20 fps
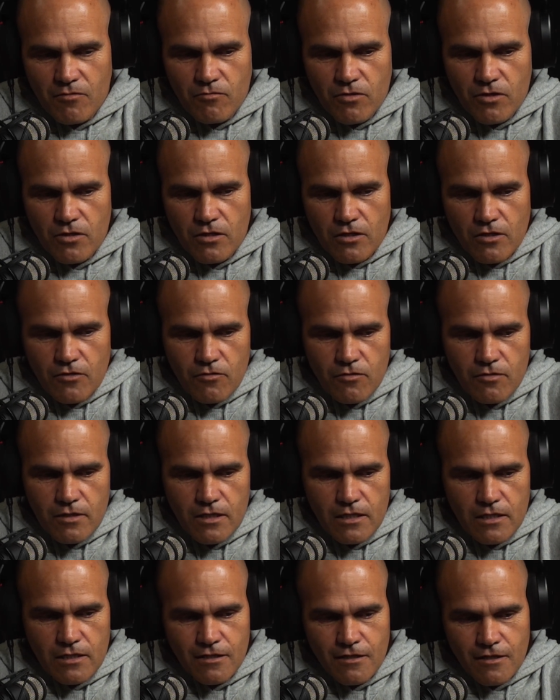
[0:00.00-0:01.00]
really good,
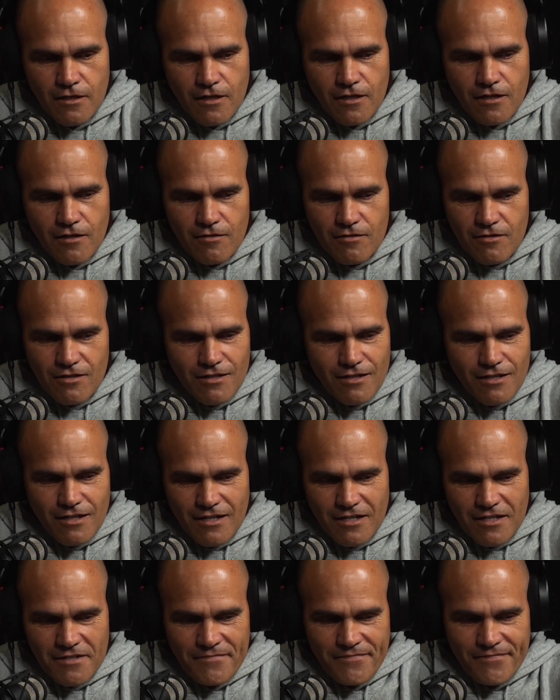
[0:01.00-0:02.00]
and I was just
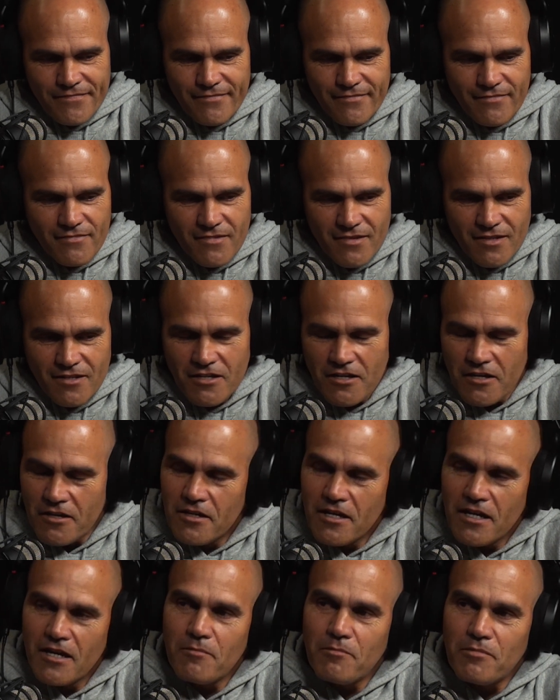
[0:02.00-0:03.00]
thinking,
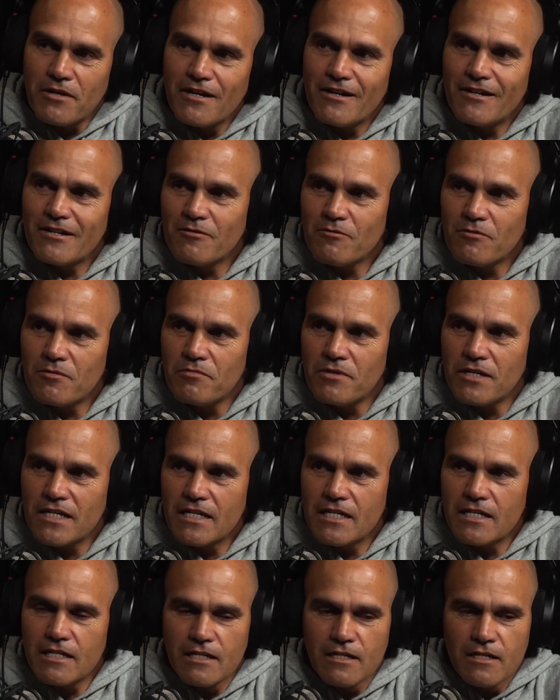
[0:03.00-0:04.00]
how proud he would be.
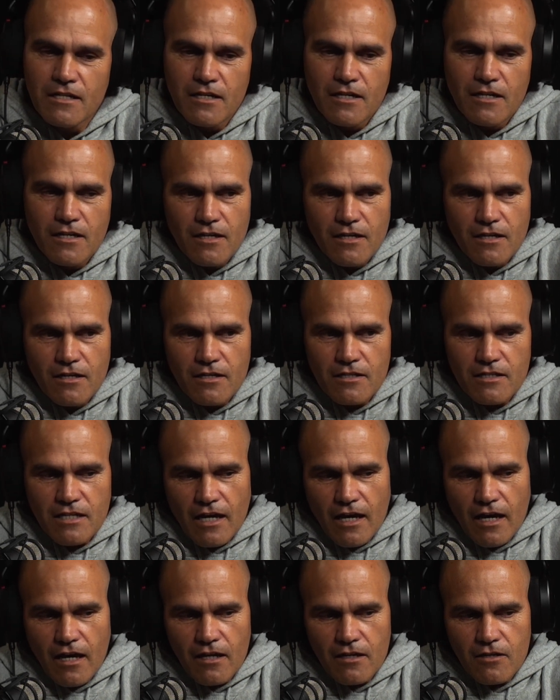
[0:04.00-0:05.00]
And it's
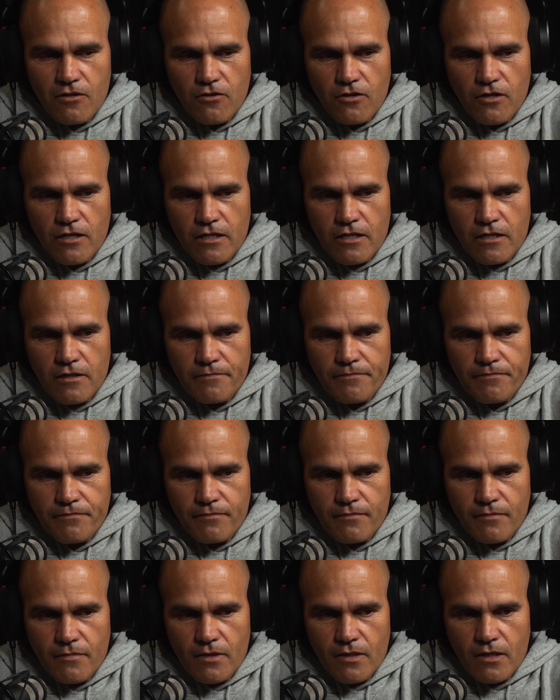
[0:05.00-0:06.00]
hard, like,
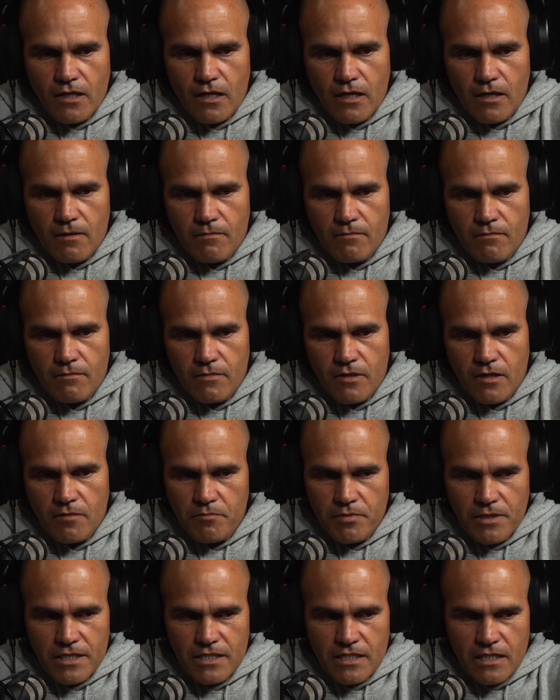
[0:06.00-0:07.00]
it
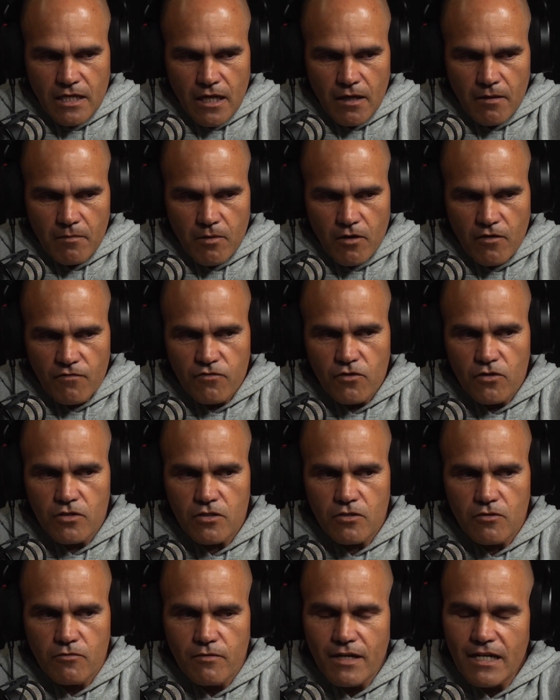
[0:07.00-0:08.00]
beats you up. I've learnt
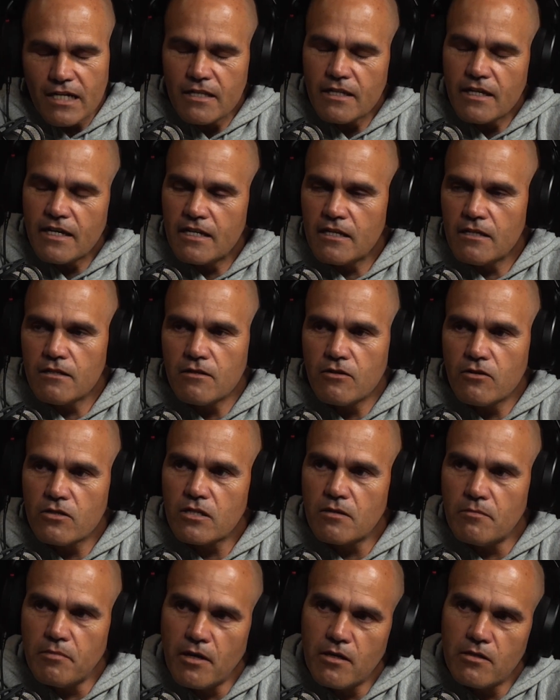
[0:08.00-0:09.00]
to regulate it. I
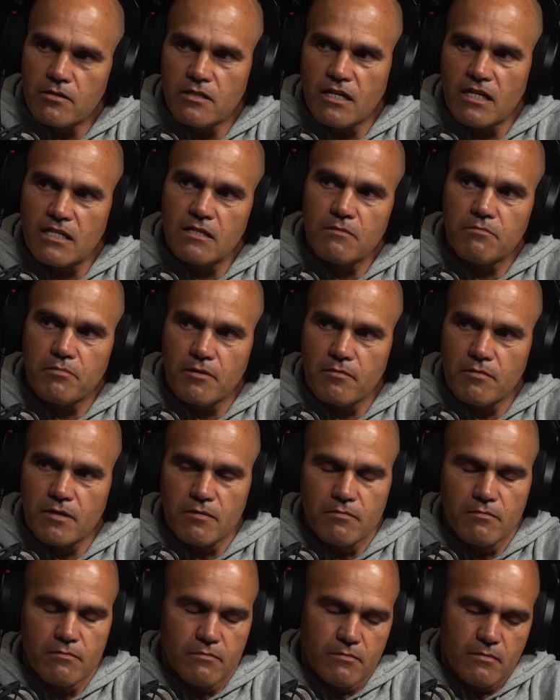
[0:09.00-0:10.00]
suppose that's probably
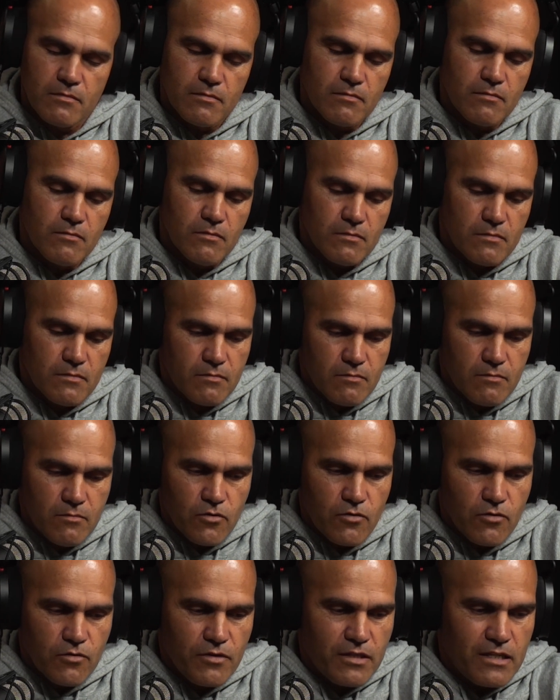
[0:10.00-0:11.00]

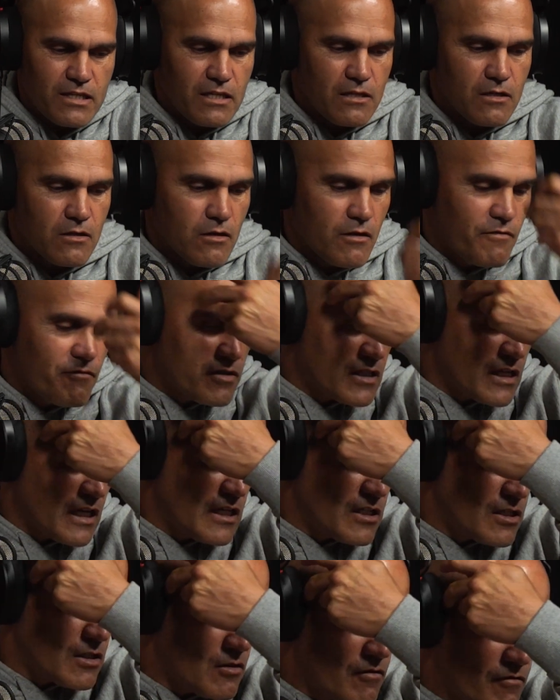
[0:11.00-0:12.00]
more the
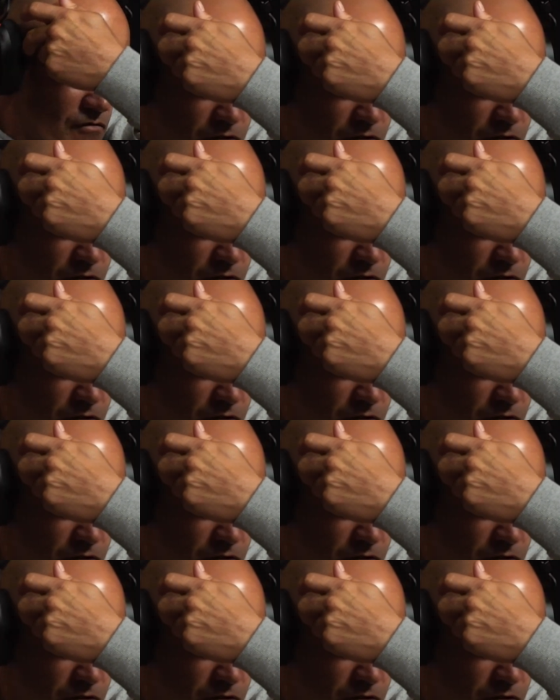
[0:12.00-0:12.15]
conversation of